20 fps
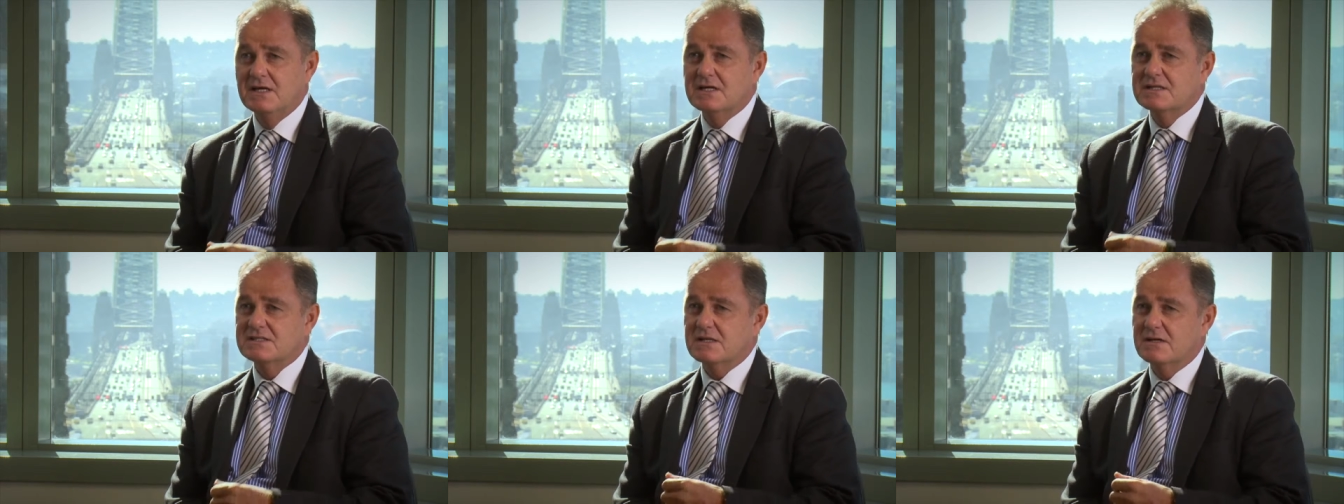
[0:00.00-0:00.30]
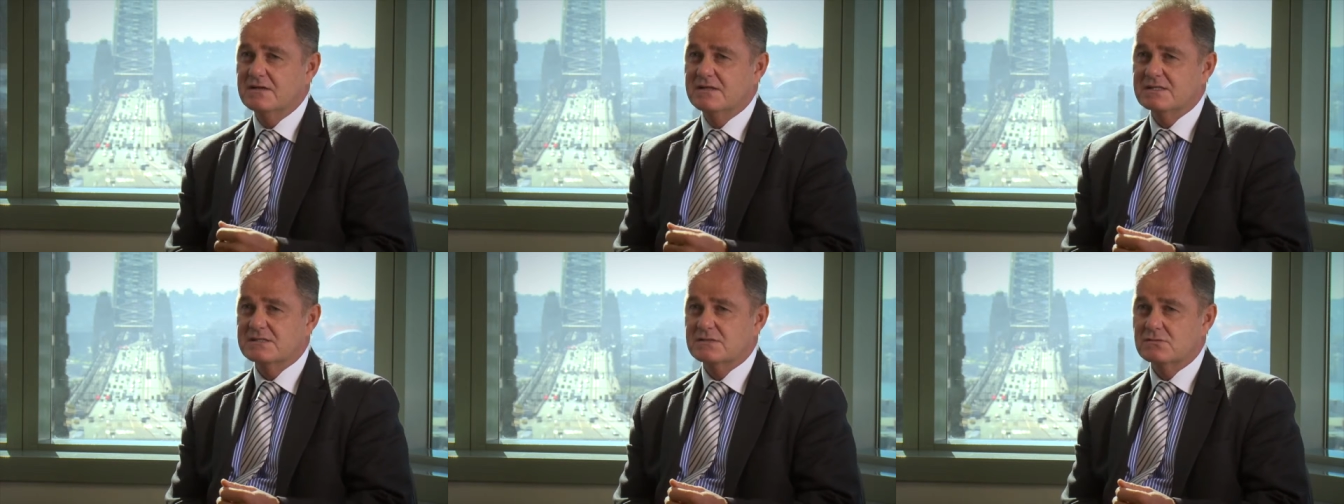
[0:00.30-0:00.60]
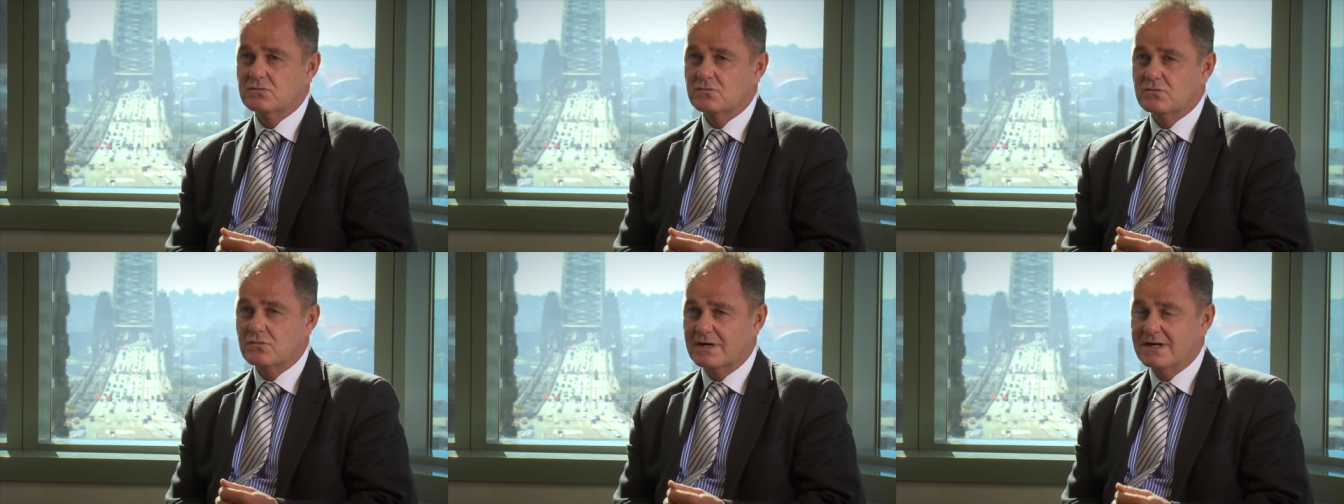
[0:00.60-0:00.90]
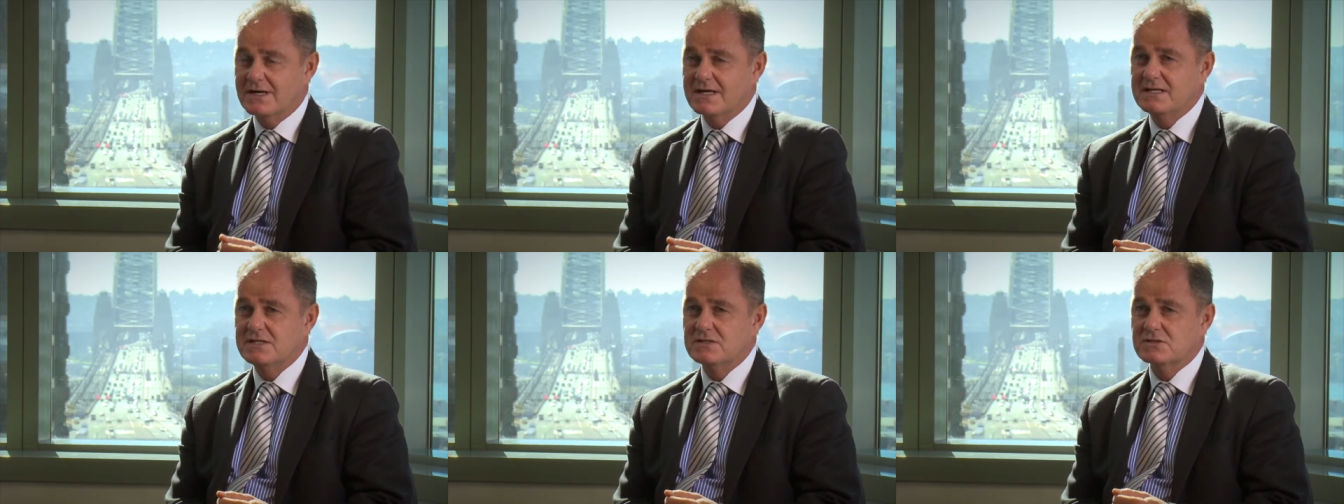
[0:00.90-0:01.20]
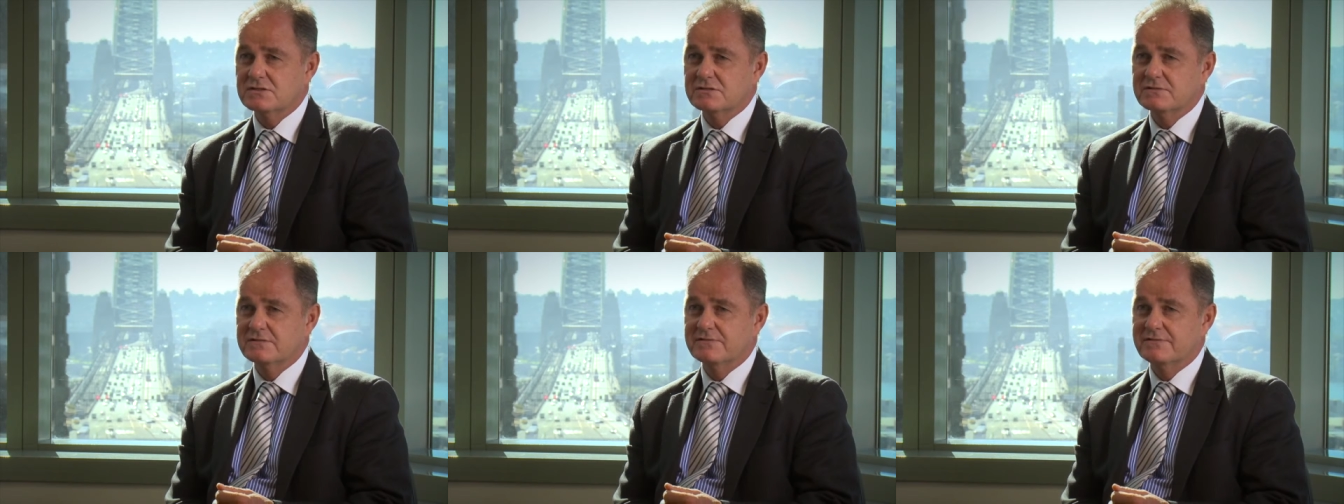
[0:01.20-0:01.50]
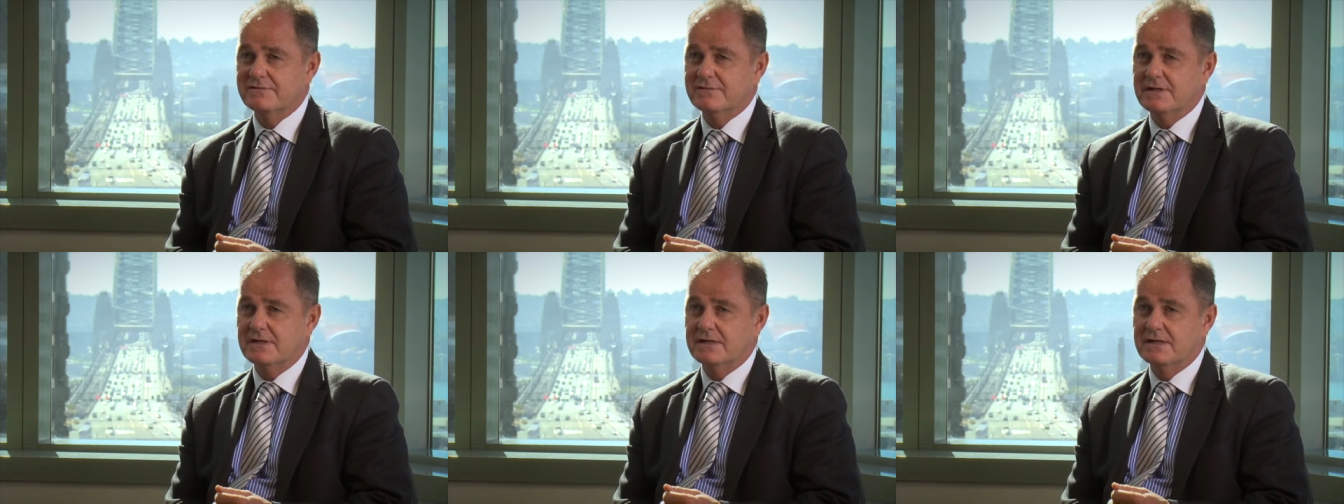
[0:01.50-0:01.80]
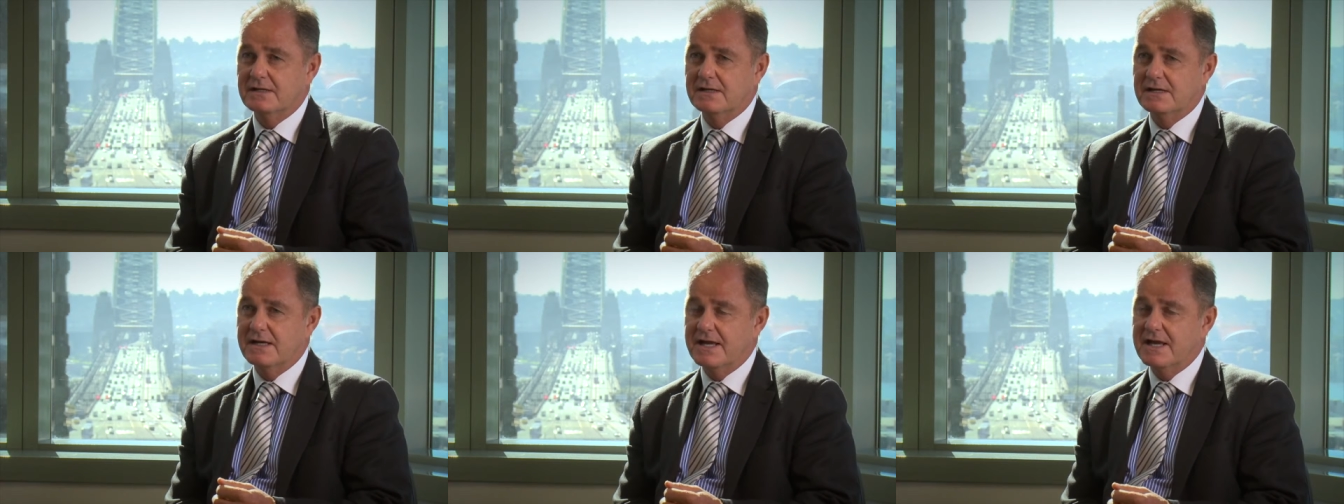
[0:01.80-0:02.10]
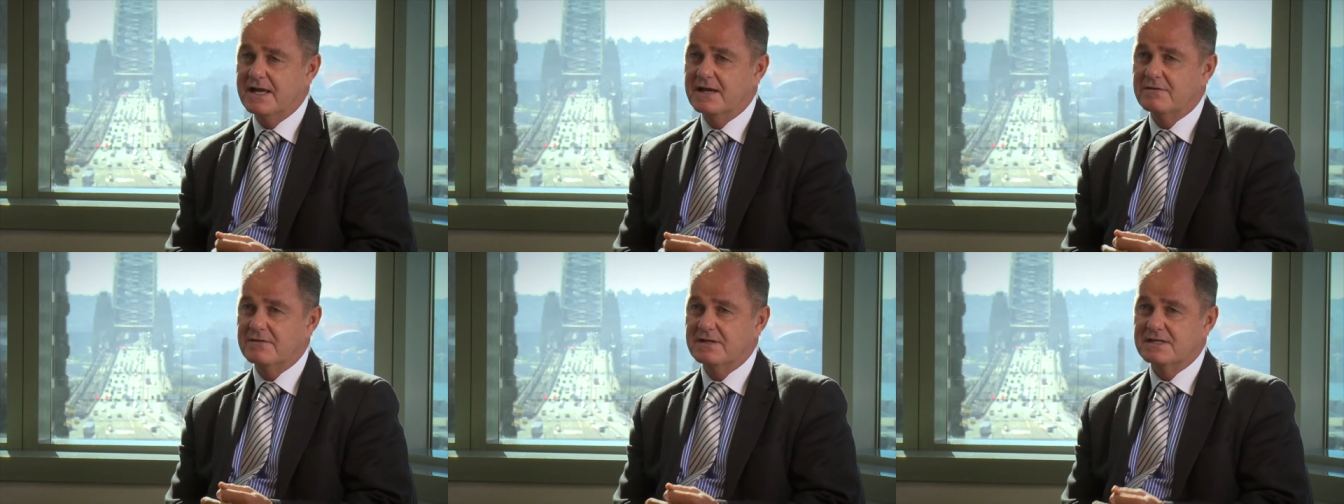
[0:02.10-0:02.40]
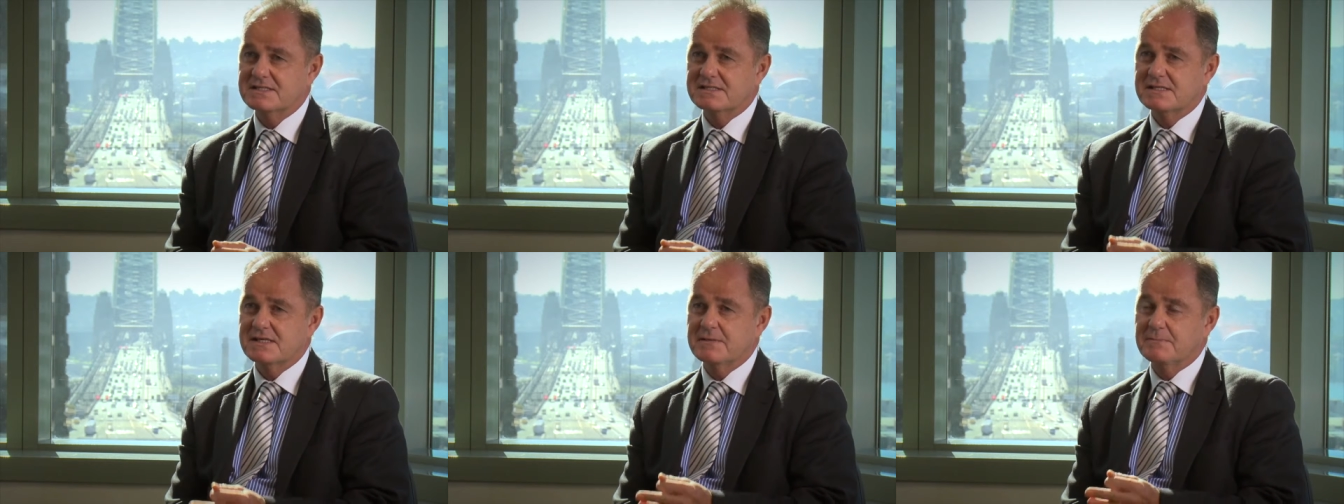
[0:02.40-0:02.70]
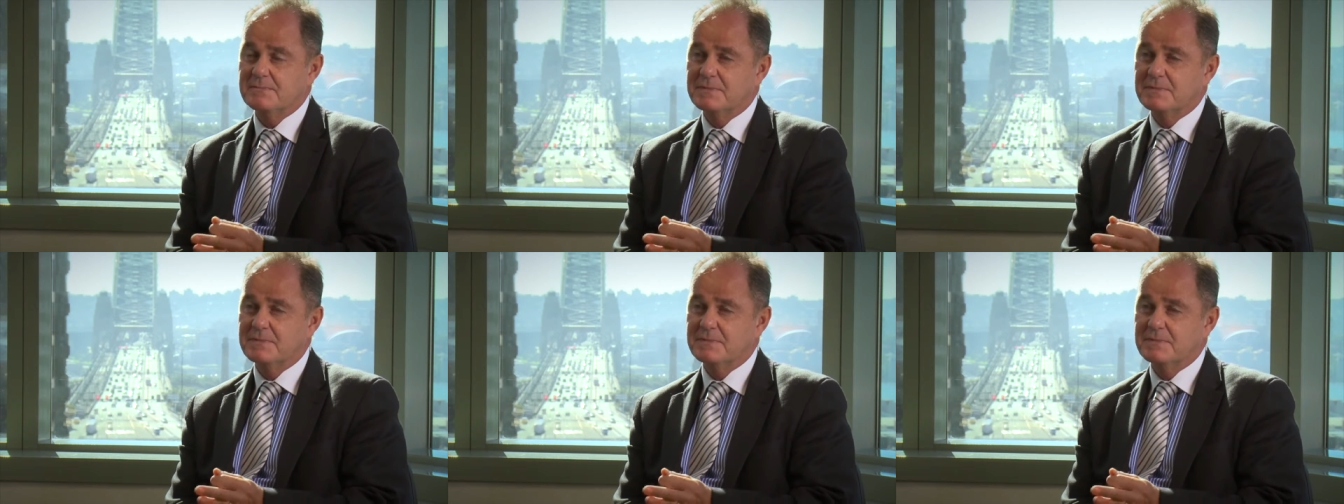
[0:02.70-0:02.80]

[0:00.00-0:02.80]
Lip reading: So there's a range of areas there,